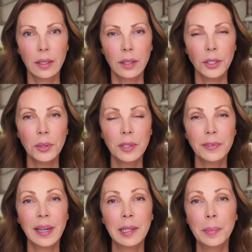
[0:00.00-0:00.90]
You can
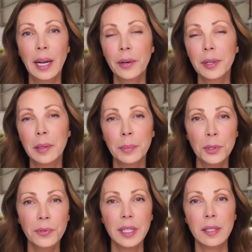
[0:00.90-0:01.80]
find pirated
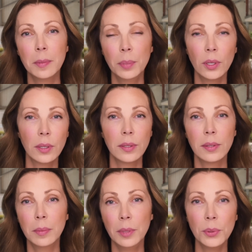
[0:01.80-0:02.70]
movies,
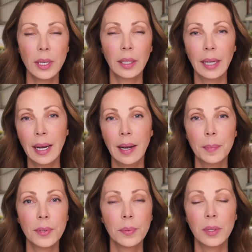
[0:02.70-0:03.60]
books, music,
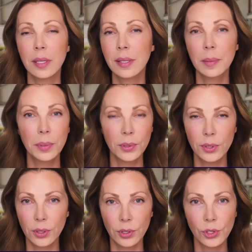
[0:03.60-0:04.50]
apps with a simple
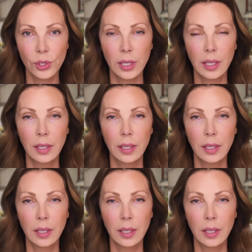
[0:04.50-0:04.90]
search.